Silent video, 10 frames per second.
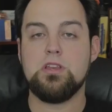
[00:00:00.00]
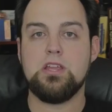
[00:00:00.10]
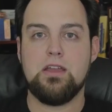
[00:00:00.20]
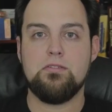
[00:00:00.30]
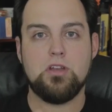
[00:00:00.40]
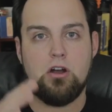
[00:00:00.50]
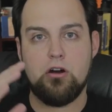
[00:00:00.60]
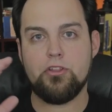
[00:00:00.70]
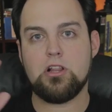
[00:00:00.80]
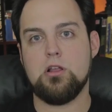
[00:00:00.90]
one gives
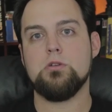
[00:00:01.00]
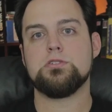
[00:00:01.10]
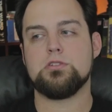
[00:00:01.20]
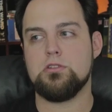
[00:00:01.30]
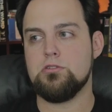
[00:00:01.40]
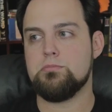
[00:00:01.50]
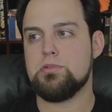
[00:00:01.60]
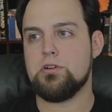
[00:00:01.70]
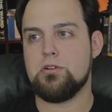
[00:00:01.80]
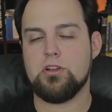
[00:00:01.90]
all the closed
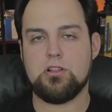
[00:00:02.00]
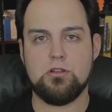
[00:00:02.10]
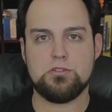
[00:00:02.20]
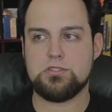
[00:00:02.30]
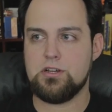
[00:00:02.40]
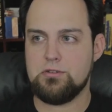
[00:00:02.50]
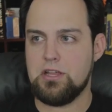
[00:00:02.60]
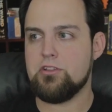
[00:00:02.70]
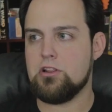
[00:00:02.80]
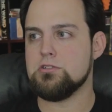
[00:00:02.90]
loop or the closed uh,
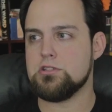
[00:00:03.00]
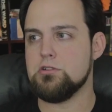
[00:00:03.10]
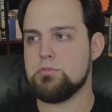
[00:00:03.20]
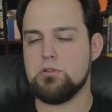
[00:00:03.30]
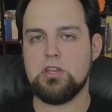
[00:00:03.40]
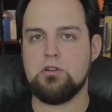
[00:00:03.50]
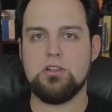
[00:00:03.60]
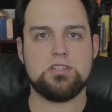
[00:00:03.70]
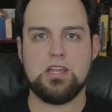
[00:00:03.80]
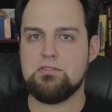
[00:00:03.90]
yeah the closed loop cooling
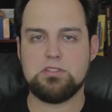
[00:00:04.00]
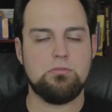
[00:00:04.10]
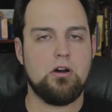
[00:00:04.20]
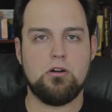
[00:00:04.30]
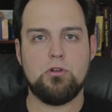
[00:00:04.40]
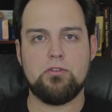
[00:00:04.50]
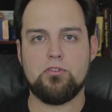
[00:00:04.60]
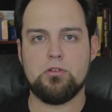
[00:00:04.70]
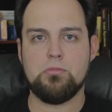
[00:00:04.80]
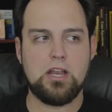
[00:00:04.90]
units. It gives them all a run
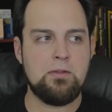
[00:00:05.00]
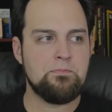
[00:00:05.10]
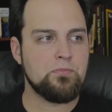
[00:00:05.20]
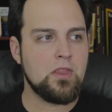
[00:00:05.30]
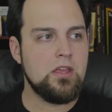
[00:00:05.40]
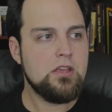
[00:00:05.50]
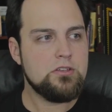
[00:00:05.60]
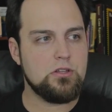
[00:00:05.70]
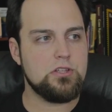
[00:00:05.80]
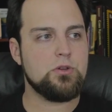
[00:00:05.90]
for their money.
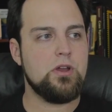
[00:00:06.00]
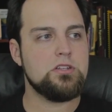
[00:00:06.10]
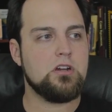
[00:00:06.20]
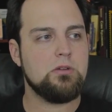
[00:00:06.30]
So let's go ahead and